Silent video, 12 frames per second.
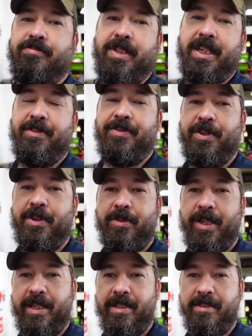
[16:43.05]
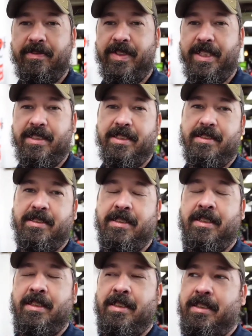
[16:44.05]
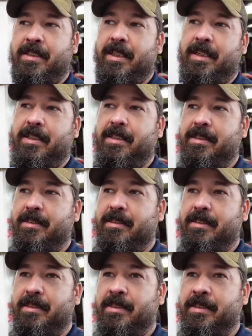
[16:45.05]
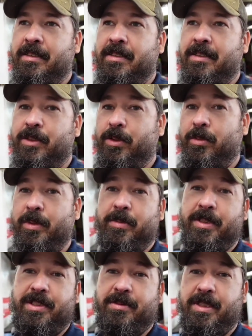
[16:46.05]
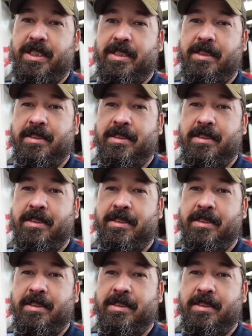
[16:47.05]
getting thrown out and evicted and you owe me a bunch of money.